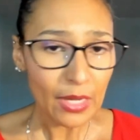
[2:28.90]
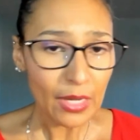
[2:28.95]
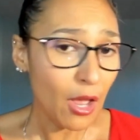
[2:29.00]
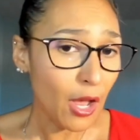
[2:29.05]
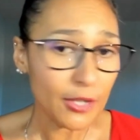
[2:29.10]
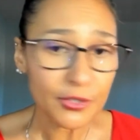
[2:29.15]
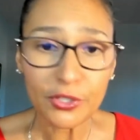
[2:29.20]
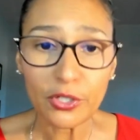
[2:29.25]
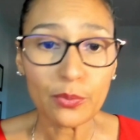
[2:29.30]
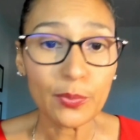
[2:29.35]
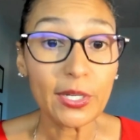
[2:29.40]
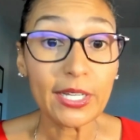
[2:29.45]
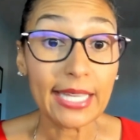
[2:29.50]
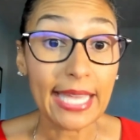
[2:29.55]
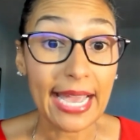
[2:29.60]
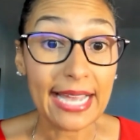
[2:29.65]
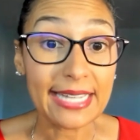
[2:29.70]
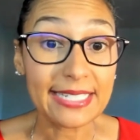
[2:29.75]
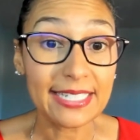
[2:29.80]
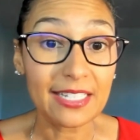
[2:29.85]
Also to put
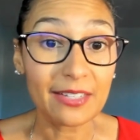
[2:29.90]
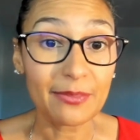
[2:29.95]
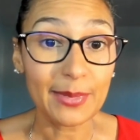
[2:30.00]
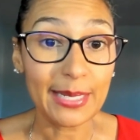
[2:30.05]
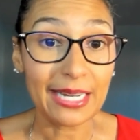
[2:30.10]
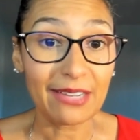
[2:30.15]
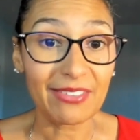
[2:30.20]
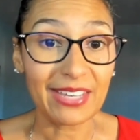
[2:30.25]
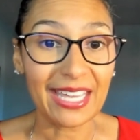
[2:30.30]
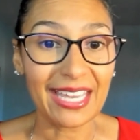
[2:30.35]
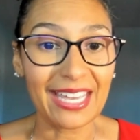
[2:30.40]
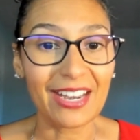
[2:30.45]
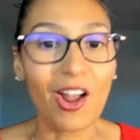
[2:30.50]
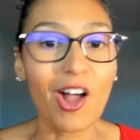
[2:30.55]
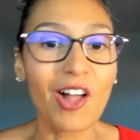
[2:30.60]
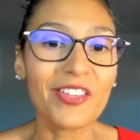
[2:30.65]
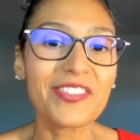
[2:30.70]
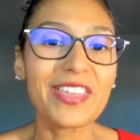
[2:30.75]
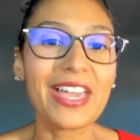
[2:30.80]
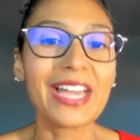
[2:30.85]
gas in the minivan,
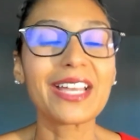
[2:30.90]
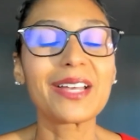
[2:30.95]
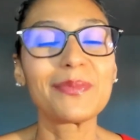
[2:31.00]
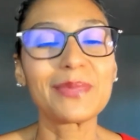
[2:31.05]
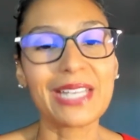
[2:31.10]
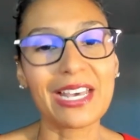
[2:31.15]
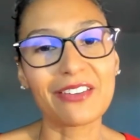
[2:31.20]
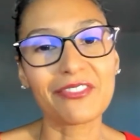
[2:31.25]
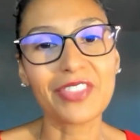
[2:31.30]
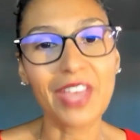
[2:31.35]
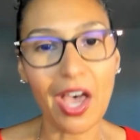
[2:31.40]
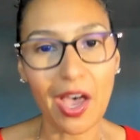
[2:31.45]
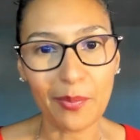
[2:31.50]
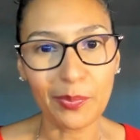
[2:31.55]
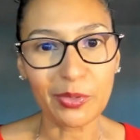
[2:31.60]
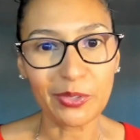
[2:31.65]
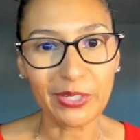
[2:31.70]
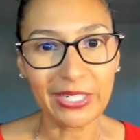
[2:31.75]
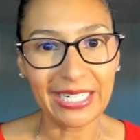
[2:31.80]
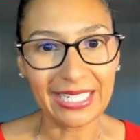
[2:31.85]
all of that comes out of the
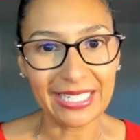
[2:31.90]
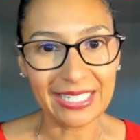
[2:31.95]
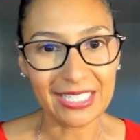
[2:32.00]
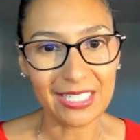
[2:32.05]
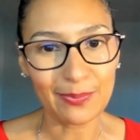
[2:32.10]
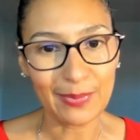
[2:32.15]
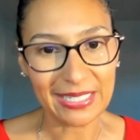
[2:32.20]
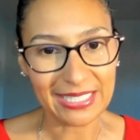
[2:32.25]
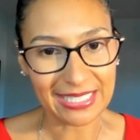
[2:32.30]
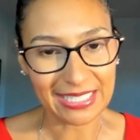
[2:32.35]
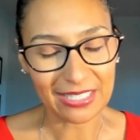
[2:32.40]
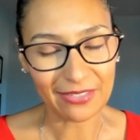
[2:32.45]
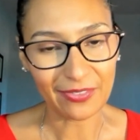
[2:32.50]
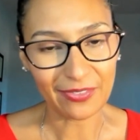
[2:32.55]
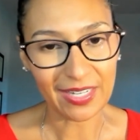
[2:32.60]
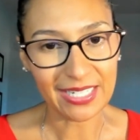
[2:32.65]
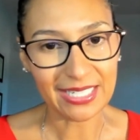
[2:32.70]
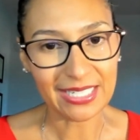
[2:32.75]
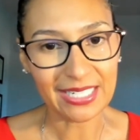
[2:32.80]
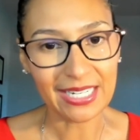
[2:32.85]
operating expenses
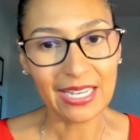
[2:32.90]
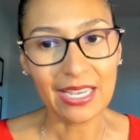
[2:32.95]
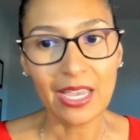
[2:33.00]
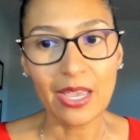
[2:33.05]
fund.